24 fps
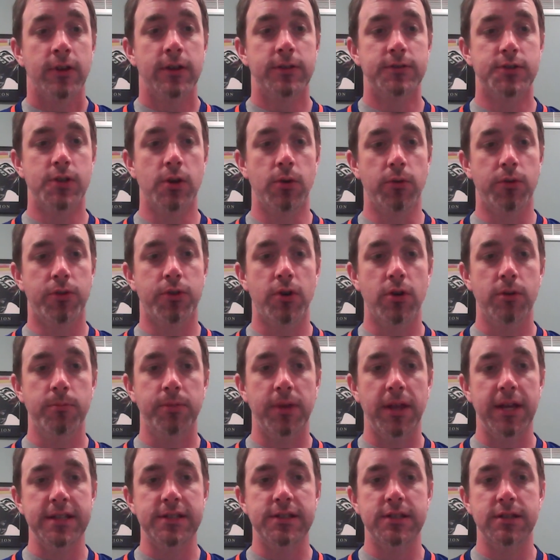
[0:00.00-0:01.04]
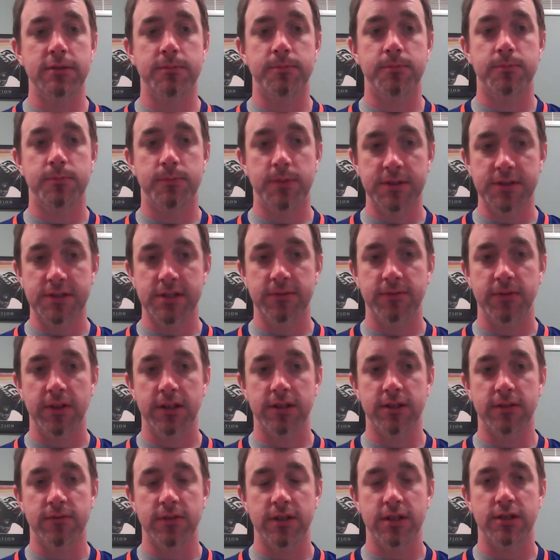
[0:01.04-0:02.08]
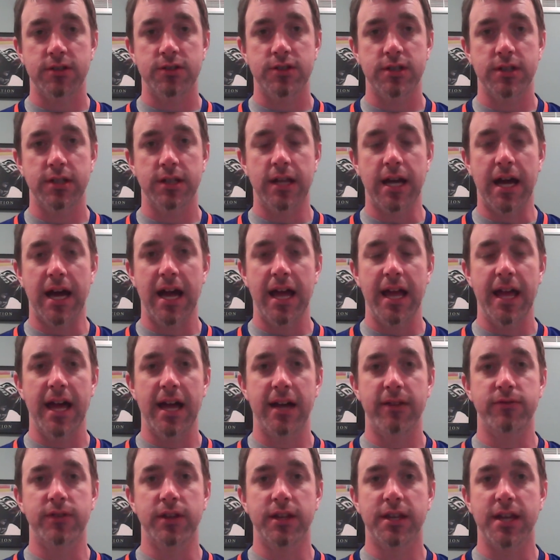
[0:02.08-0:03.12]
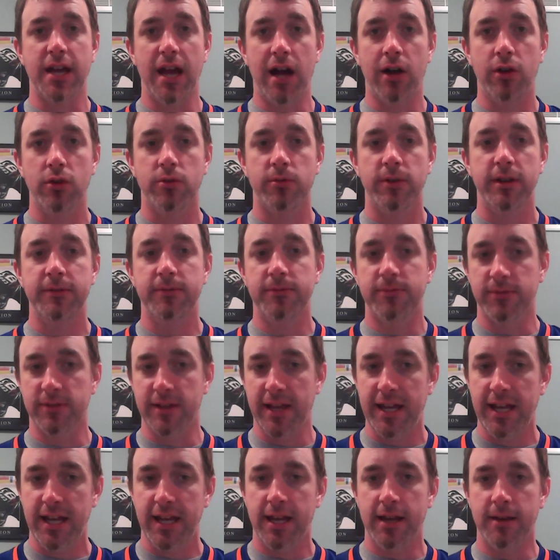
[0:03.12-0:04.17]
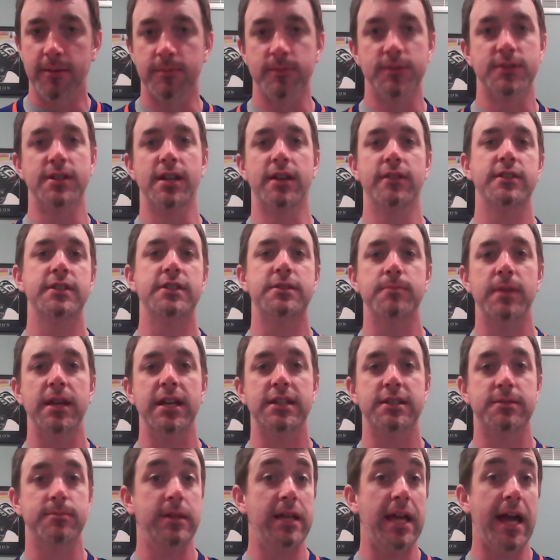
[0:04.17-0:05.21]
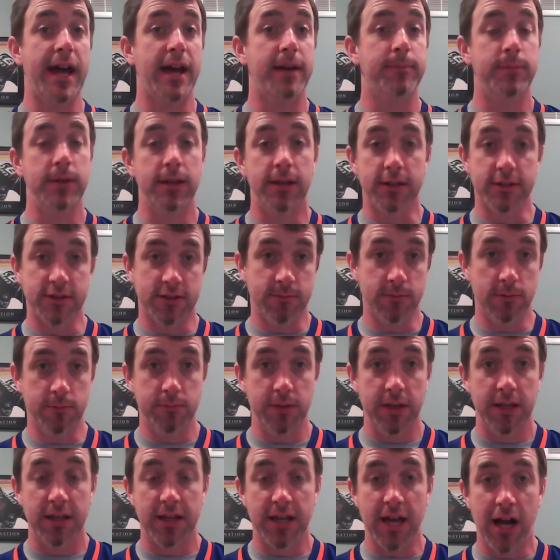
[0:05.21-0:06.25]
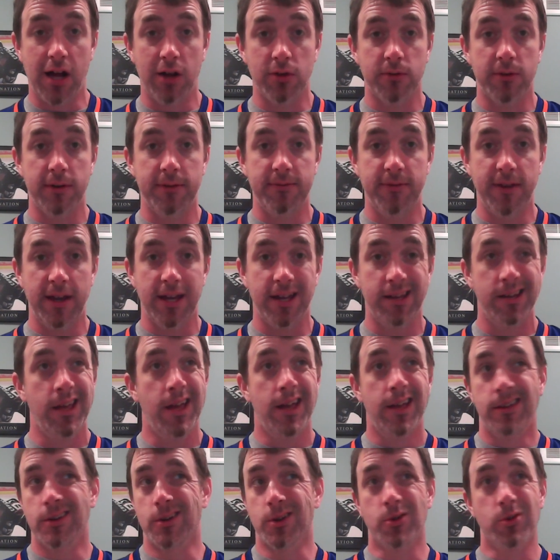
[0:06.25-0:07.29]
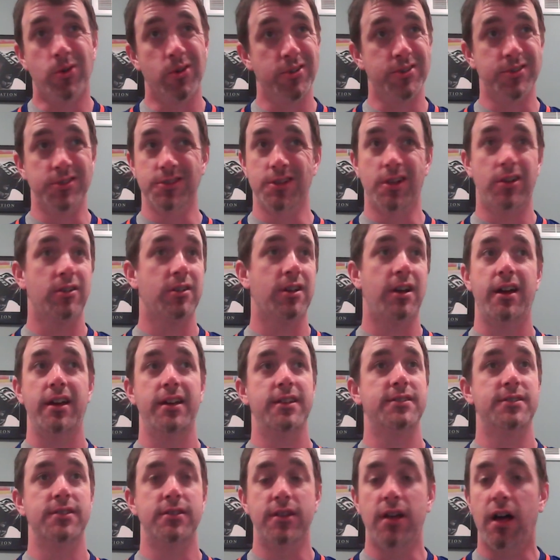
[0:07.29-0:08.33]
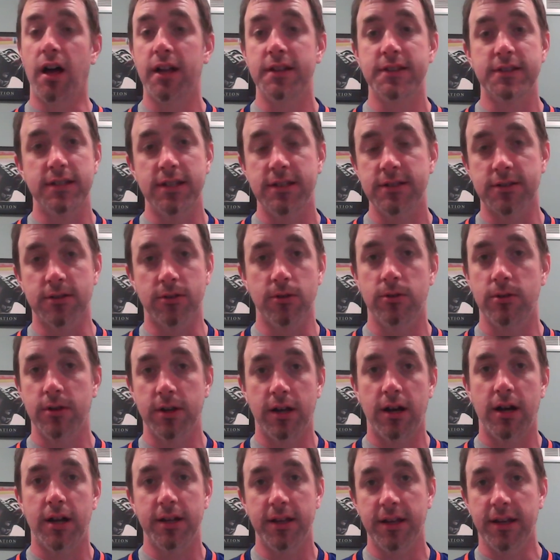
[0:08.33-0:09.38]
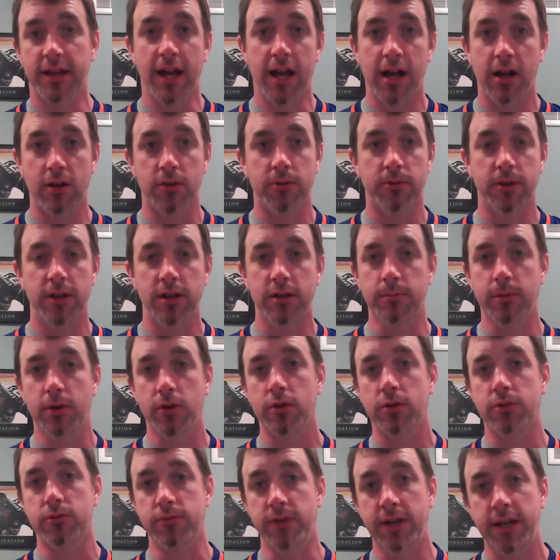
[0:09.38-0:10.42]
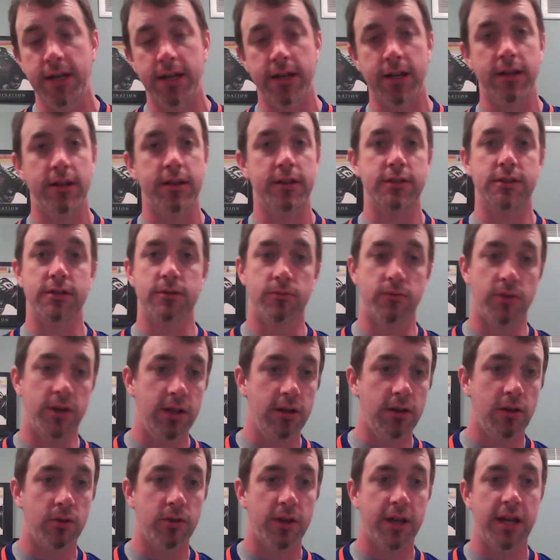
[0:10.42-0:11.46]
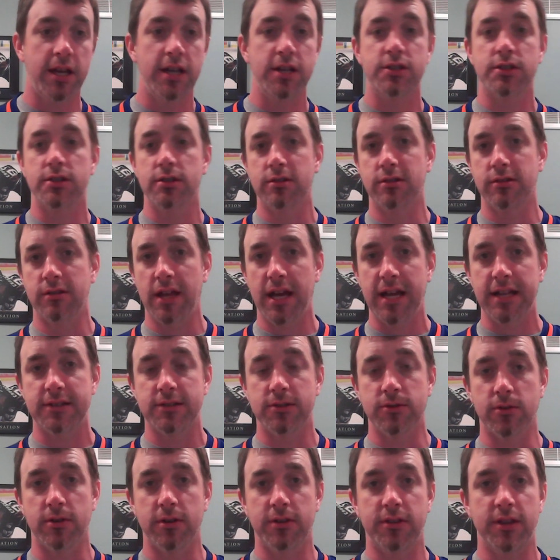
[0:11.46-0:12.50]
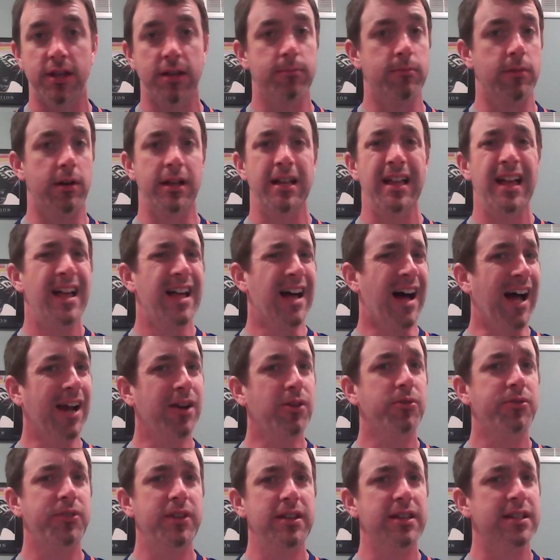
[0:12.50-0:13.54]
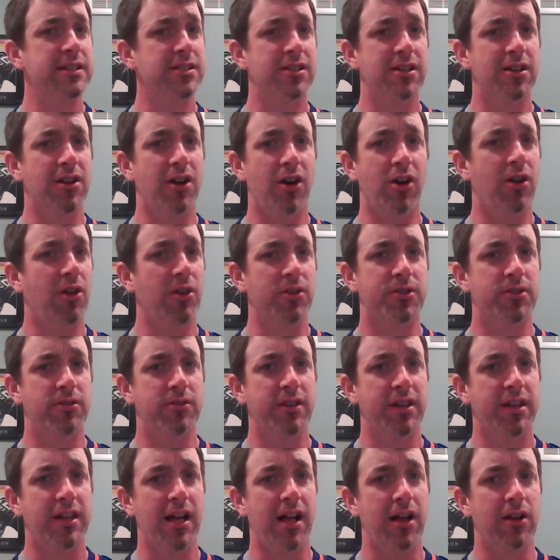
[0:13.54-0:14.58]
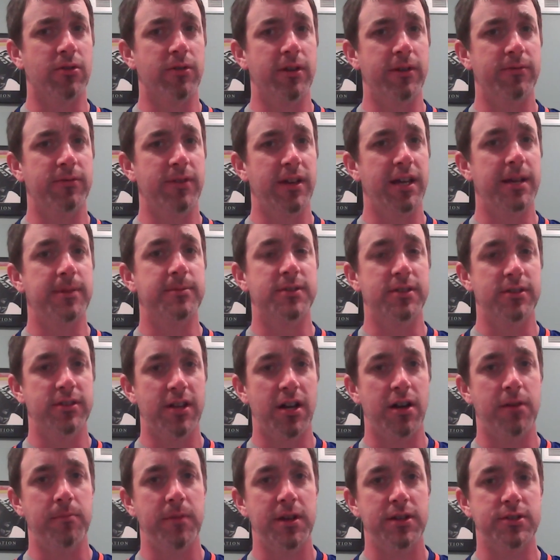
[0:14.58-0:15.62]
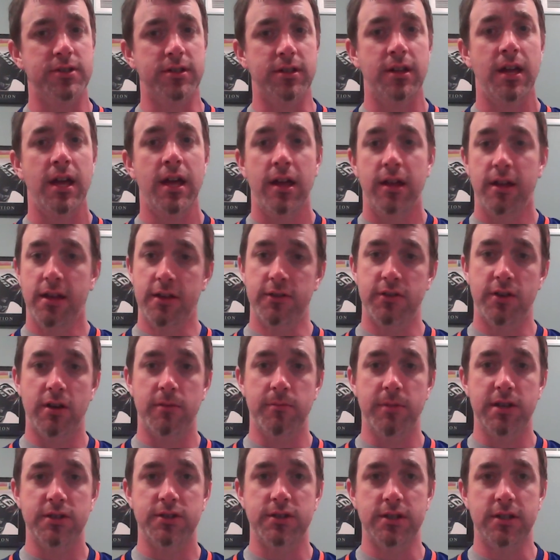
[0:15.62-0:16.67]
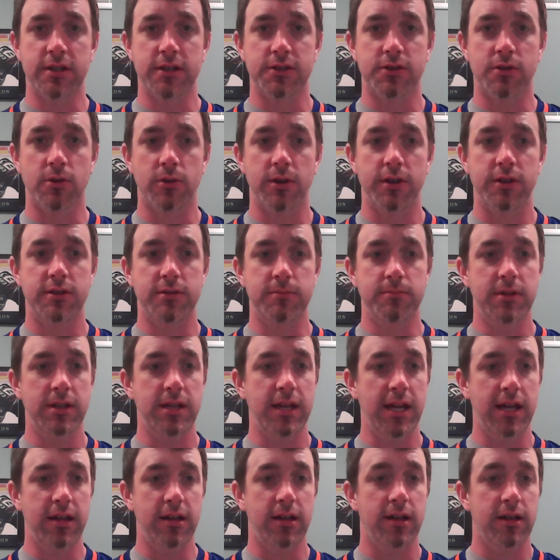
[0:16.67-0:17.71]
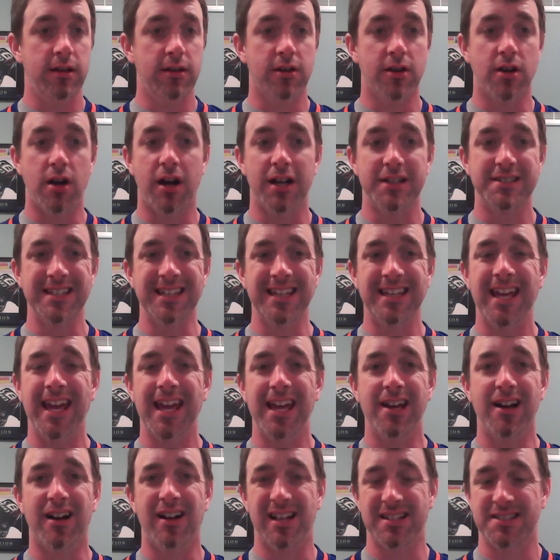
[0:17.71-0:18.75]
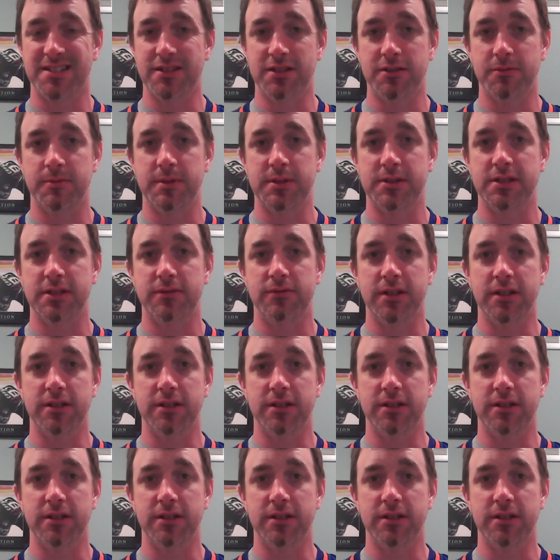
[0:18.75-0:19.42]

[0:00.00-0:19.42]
So, third place in the Pacific Division, I have the Calgary Flames. Now, this makes me happy because I'm a big Calgary fan. Of course, there's all kinds of nonsense going on in Calgary about arenas and relocation or that sort of thing, but I don't think that's going to alter the Calgary Flames and their mission. And their mission is going to be causing chaos in the Pacific